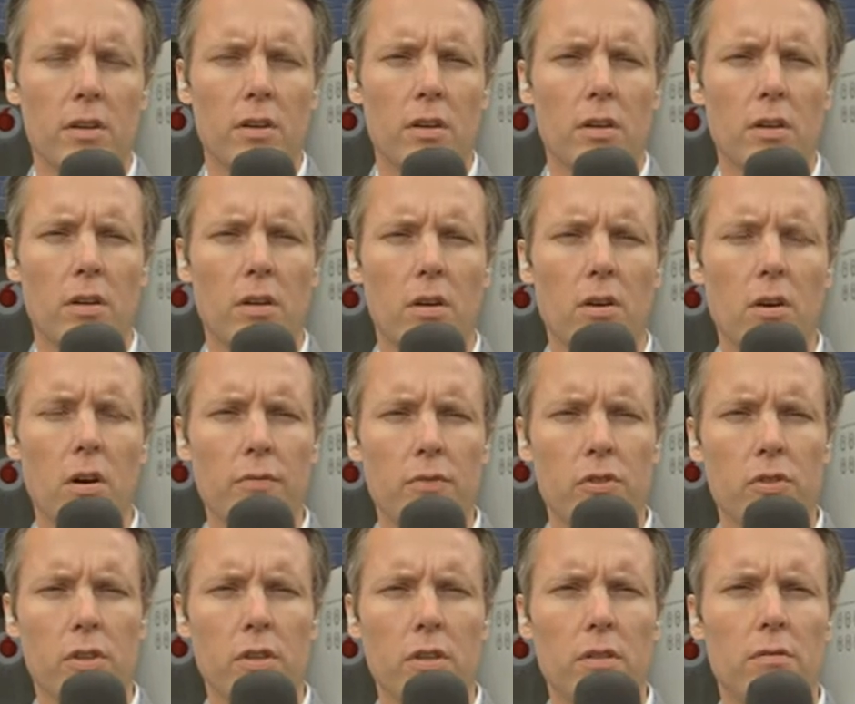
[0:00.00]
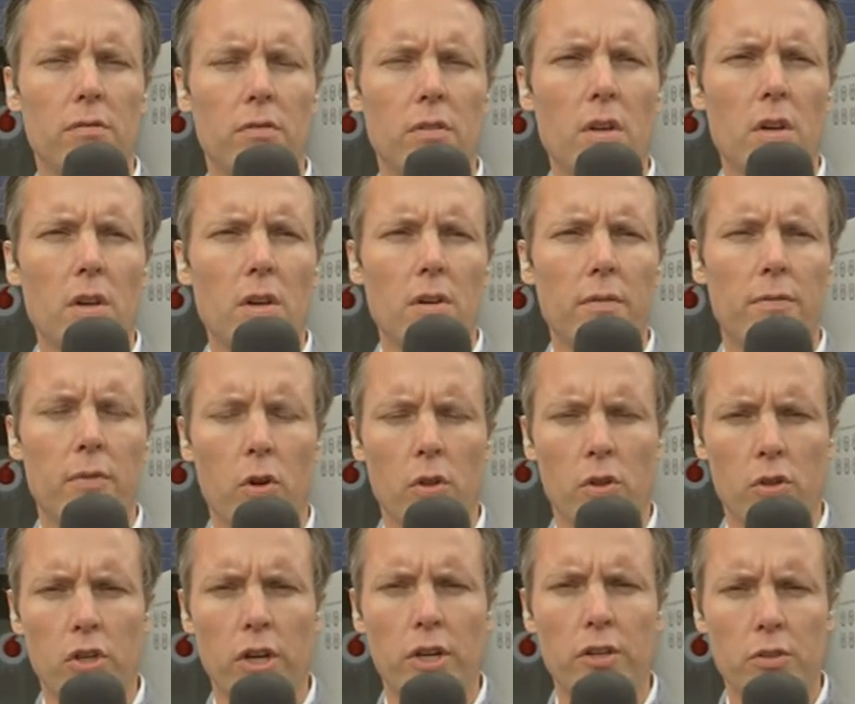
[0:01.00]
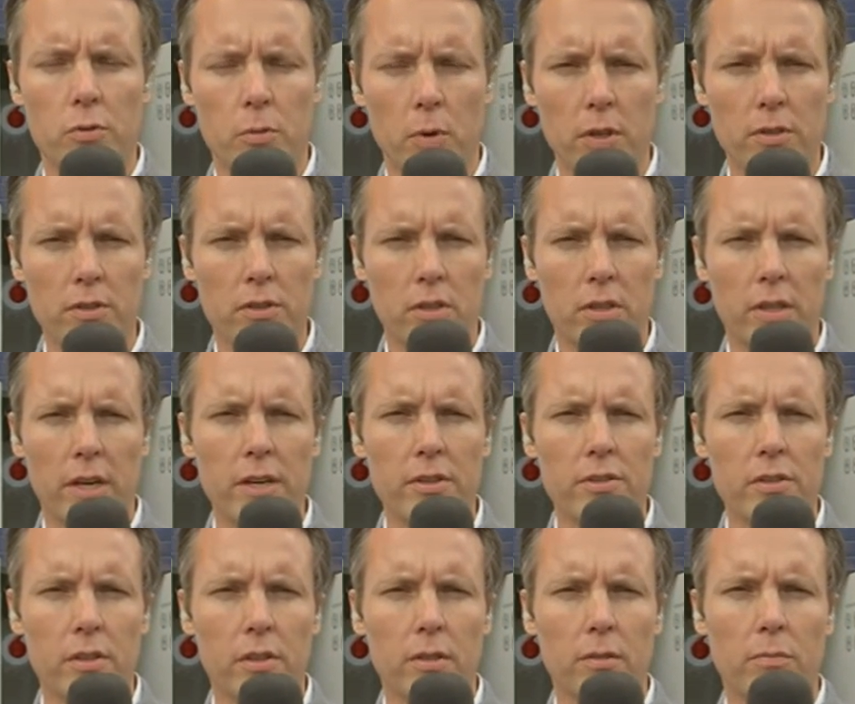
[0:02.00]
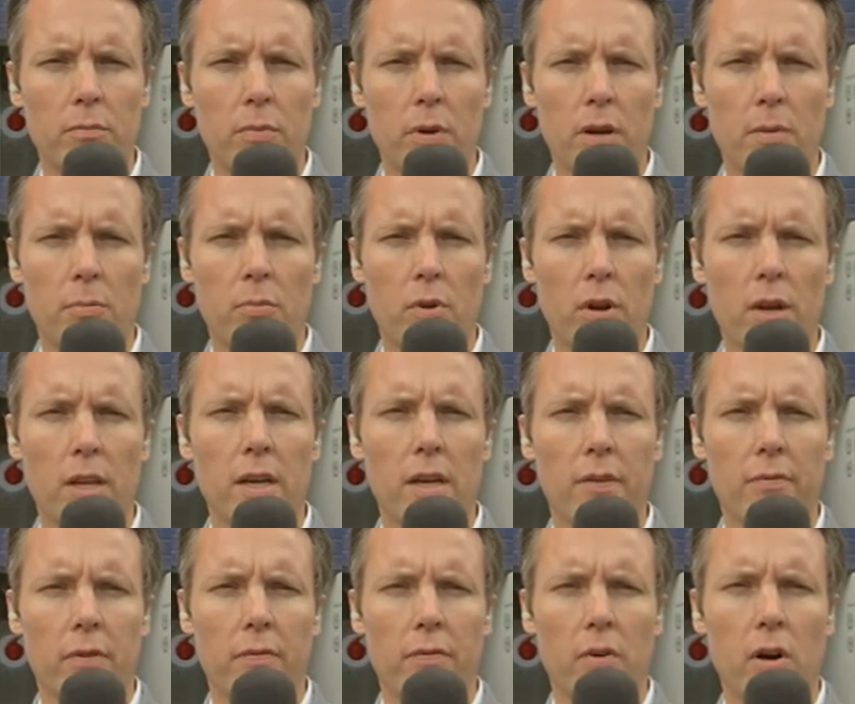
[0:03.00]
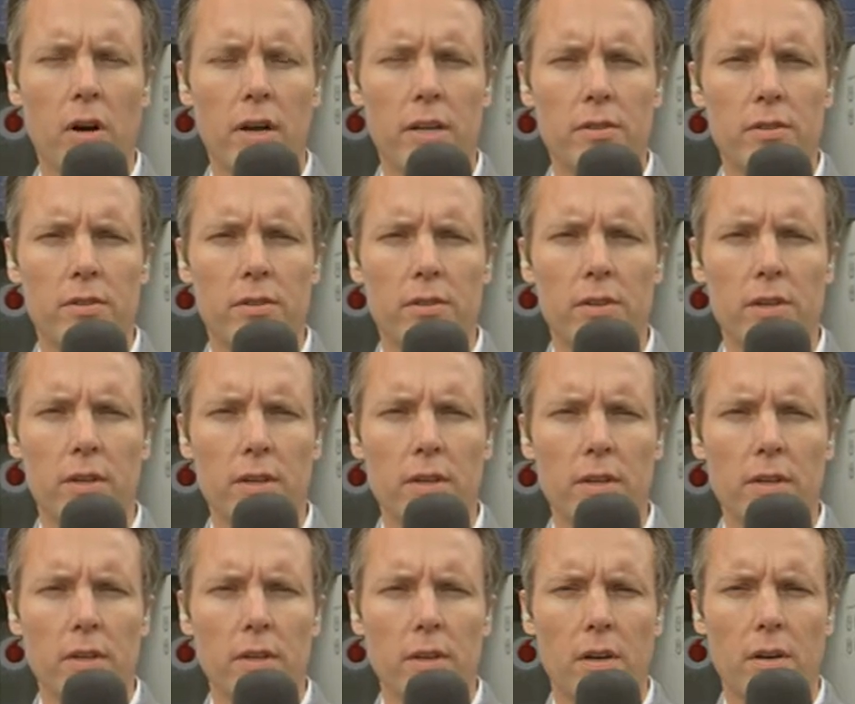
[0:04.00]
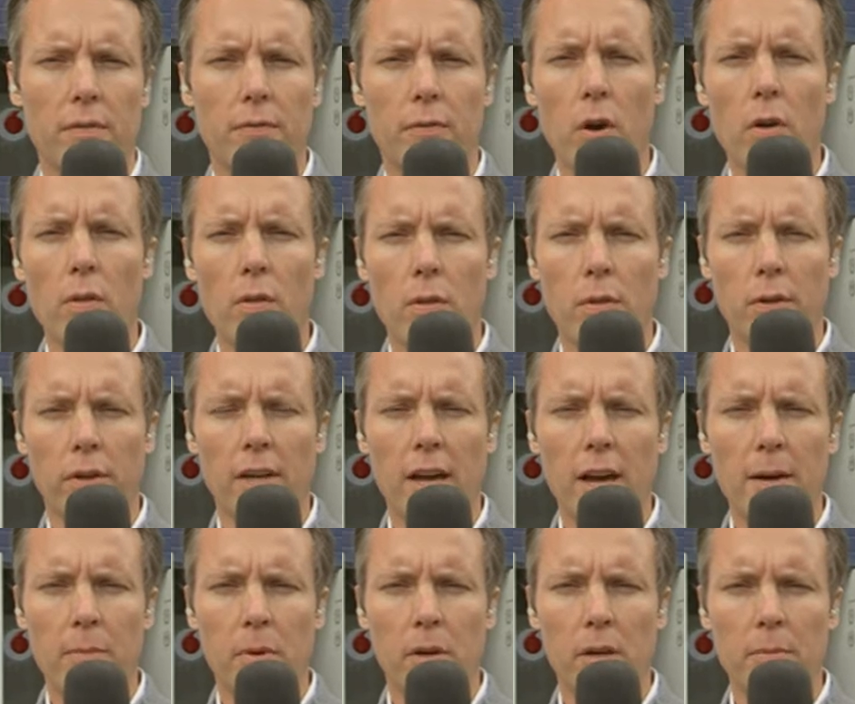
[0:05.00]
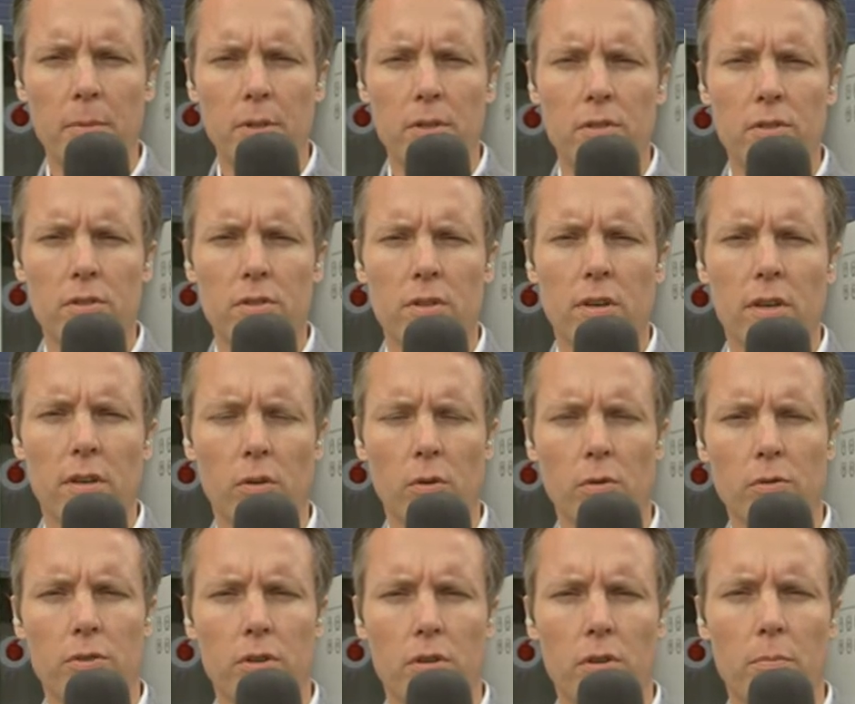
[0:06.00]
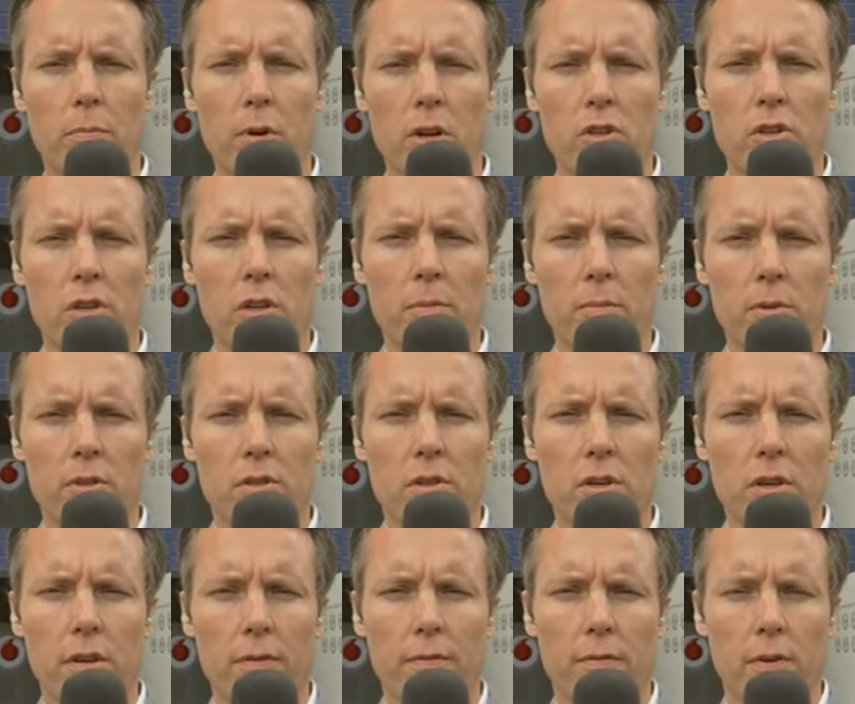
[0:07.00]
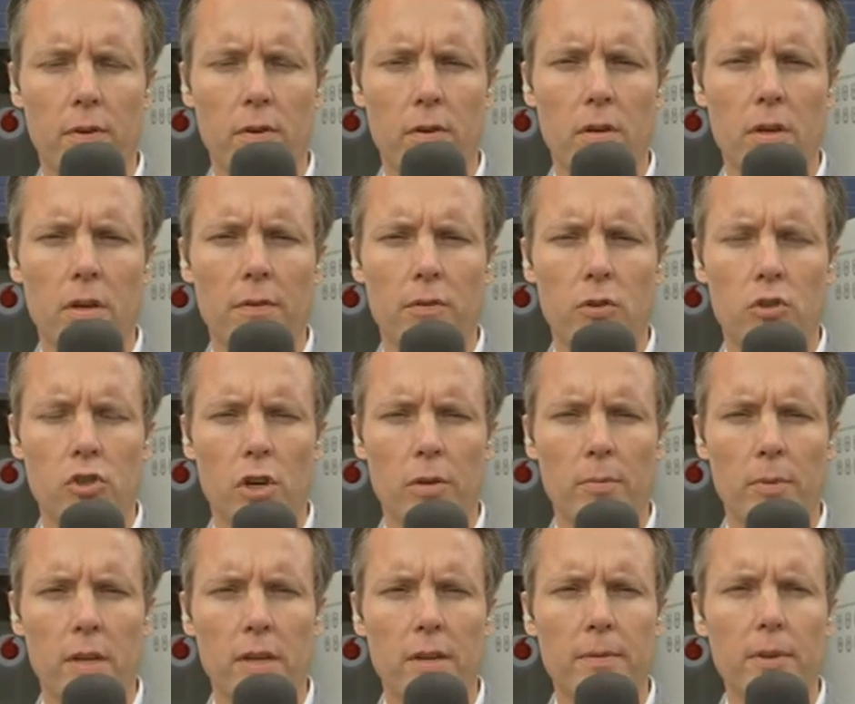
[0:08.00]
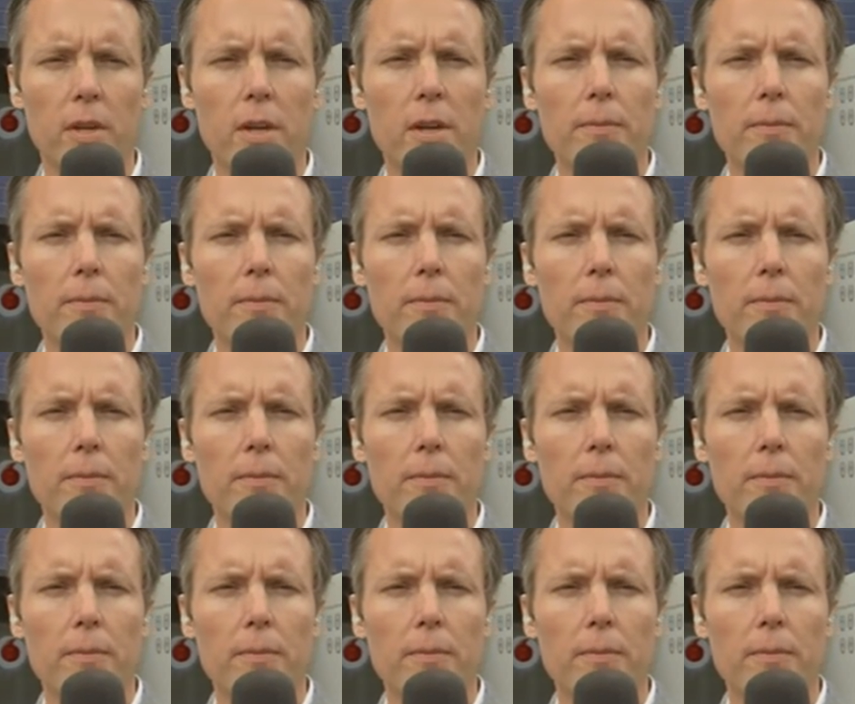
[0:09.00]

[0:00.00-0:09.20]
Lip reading: obviously, further change as well as the casing. Pirelli have revised further the camber limits and also the pressure limits here for Germany.